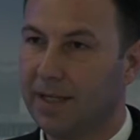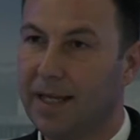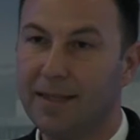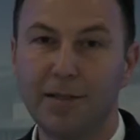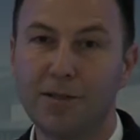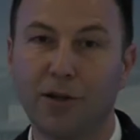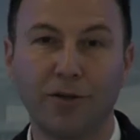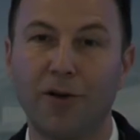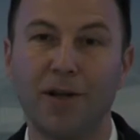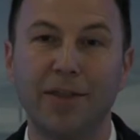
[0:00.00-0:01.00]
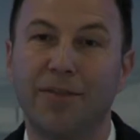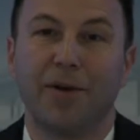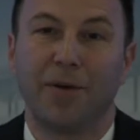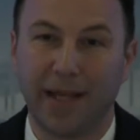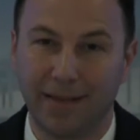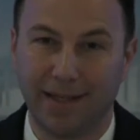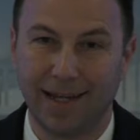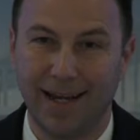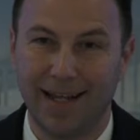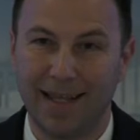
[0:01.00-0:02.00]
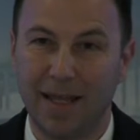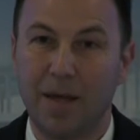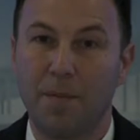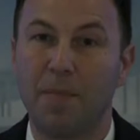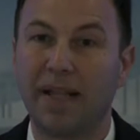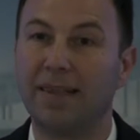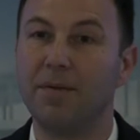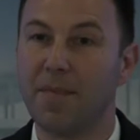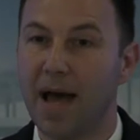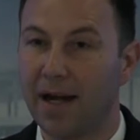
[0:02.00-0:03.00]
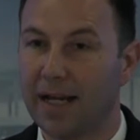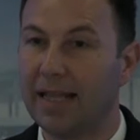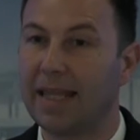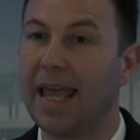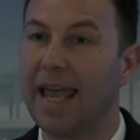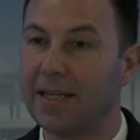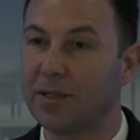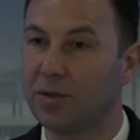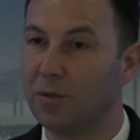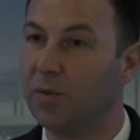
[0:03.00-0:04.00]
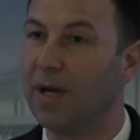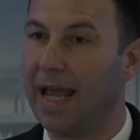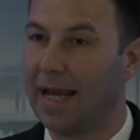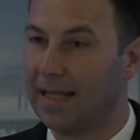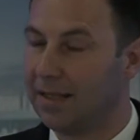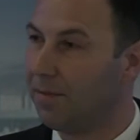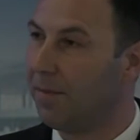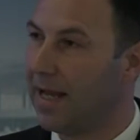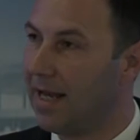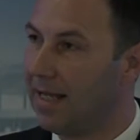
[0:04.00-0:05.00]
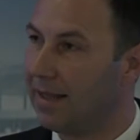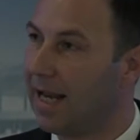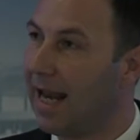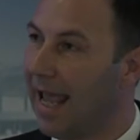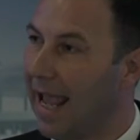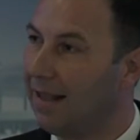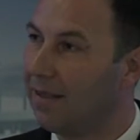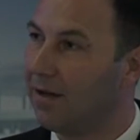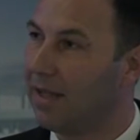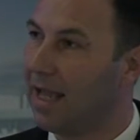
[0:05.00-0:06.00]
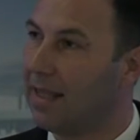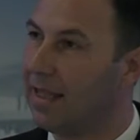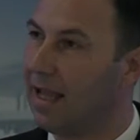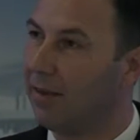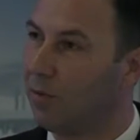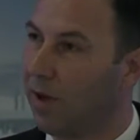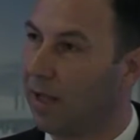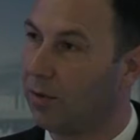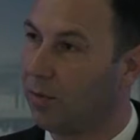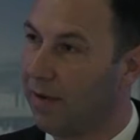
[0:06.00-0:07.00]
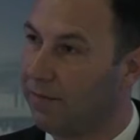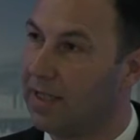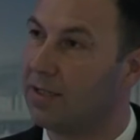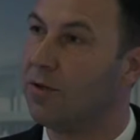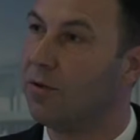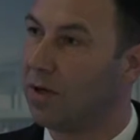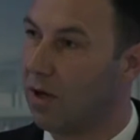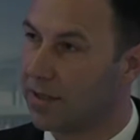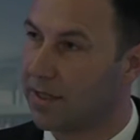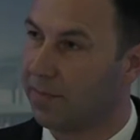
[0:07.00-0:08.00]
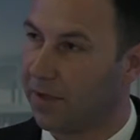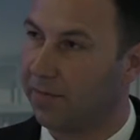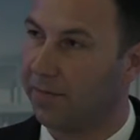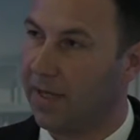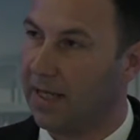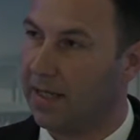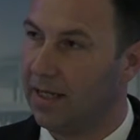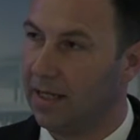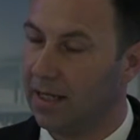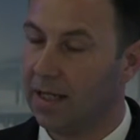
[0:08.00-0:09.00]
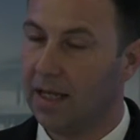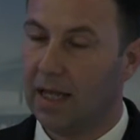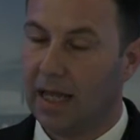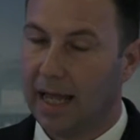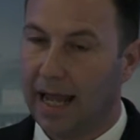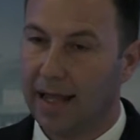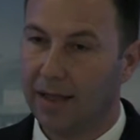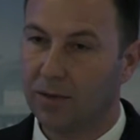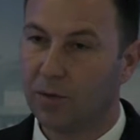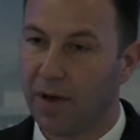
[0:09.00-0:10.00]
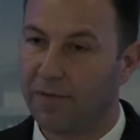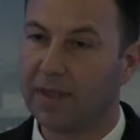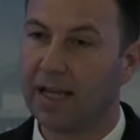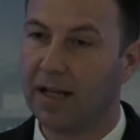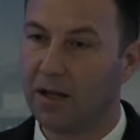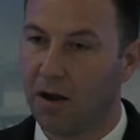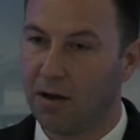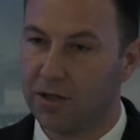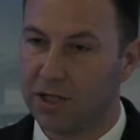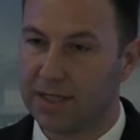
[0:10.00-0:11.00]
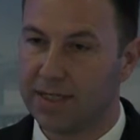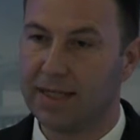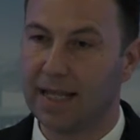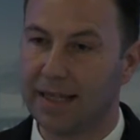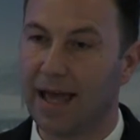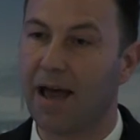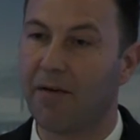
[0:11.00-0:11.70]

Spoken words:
It is not only theoretical, but the market has to, a little by little, enter the idea to have this new concept of building and to have technologies that are